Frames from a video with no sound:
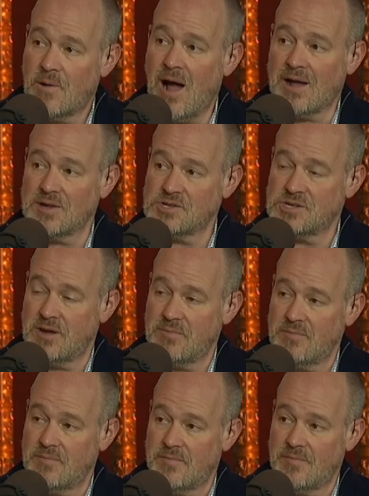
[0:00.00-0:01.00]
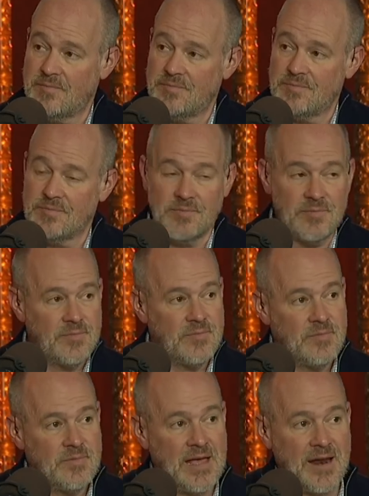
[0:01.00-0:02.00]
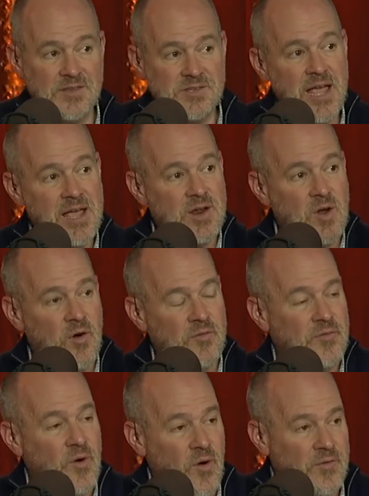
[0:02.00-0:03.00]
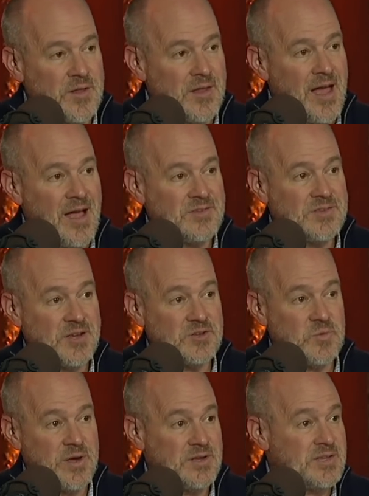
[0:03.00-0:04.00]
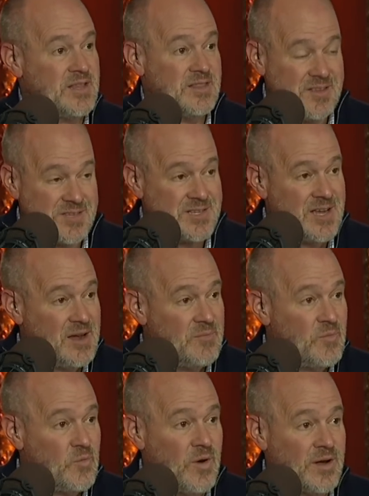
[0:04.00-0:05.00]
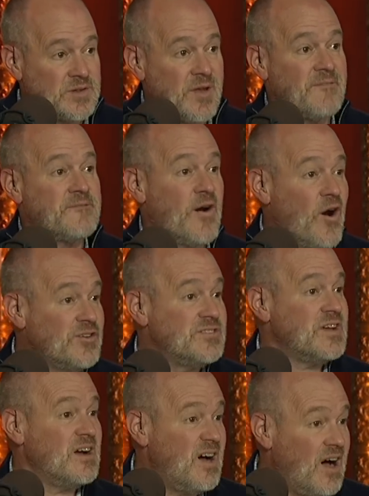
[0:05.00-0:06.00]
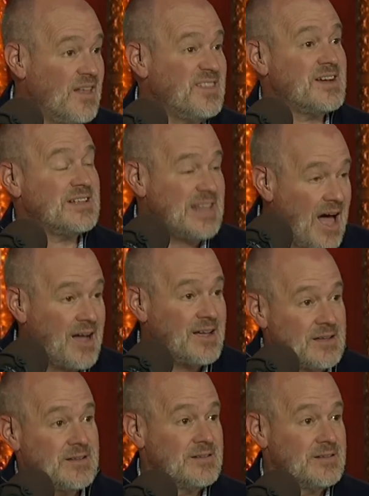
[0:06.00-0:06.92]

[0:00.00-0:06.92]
rocket ship yep. that has taken off over the last six weeks. And this team was first on the clock